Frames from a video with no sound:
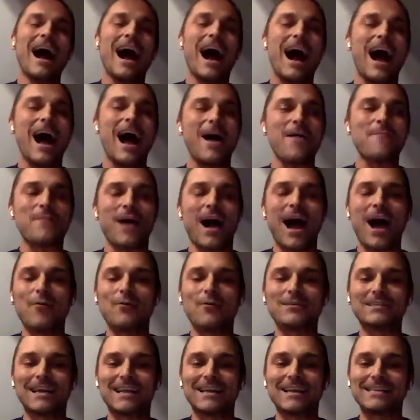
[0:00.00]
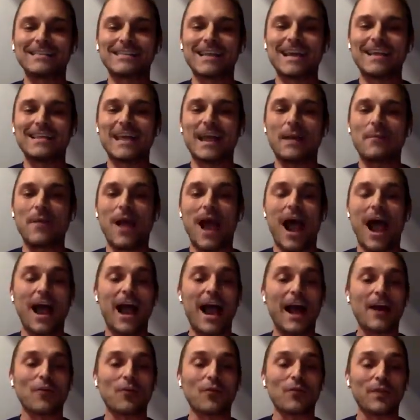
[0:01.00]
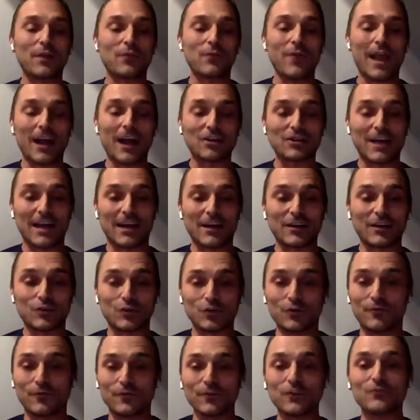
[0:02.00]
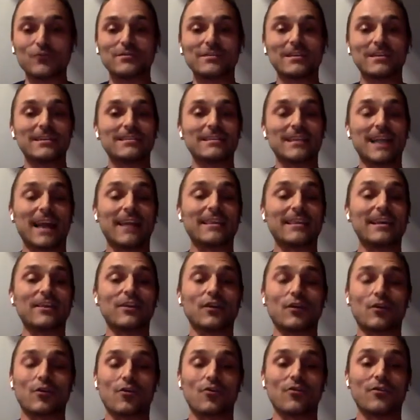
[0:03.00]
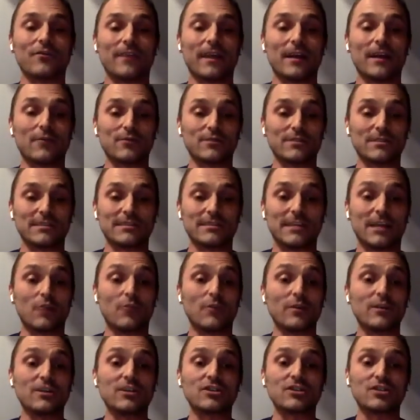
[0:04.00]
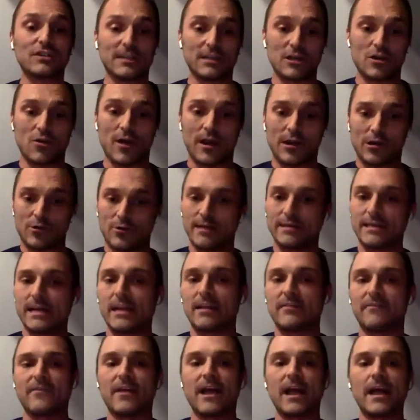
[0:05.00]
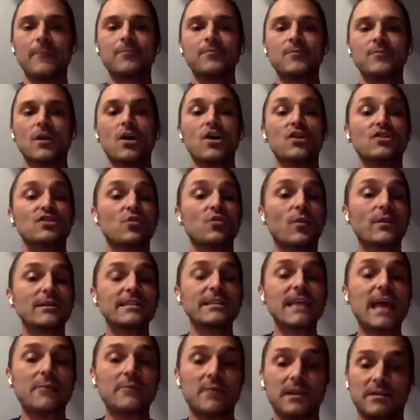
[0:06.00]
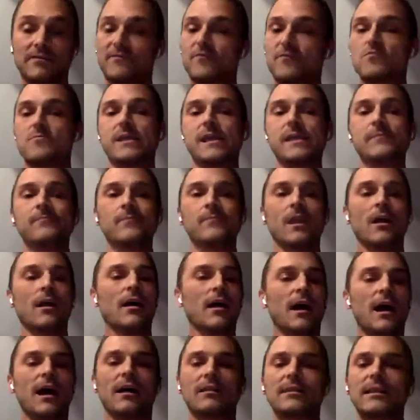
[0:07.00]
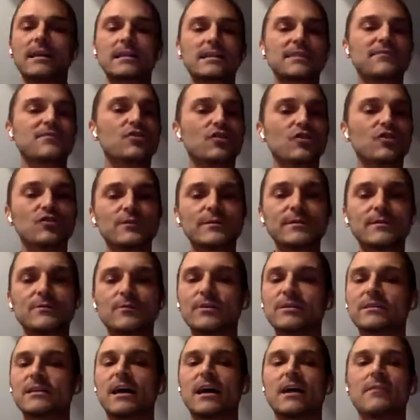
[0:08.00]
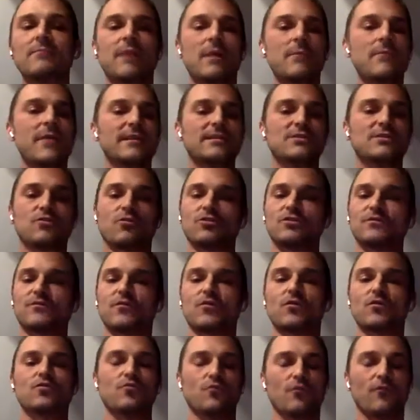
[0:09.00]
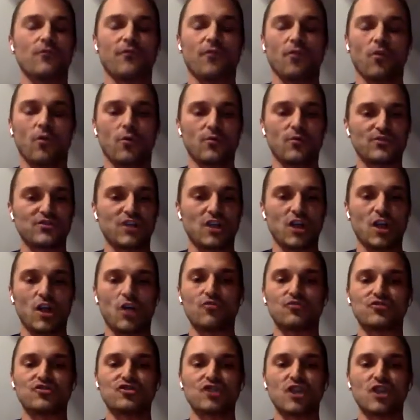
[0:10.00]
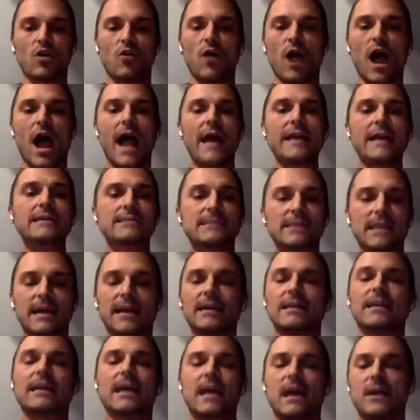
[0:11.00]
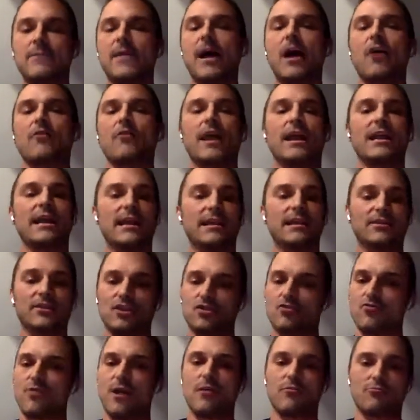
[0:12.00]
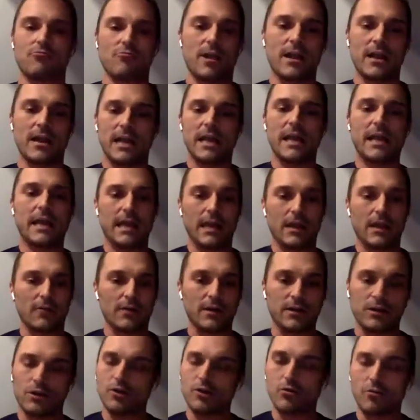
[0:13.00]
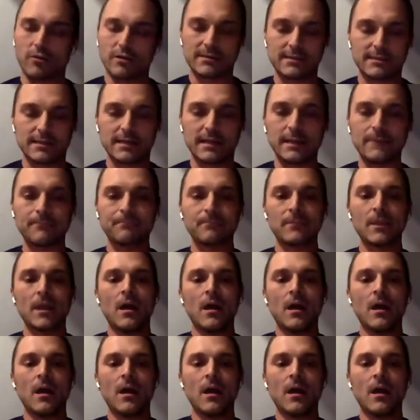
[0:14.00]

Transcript: I would tend to say that I don't think we actually had a true flu season. I think the coronavirus is here. We just didn't know how to identify it. So what did that mean for me? Elective surgeries were done. My med surg floor was closed. So I decided to come out and hit the ground running here in New York City.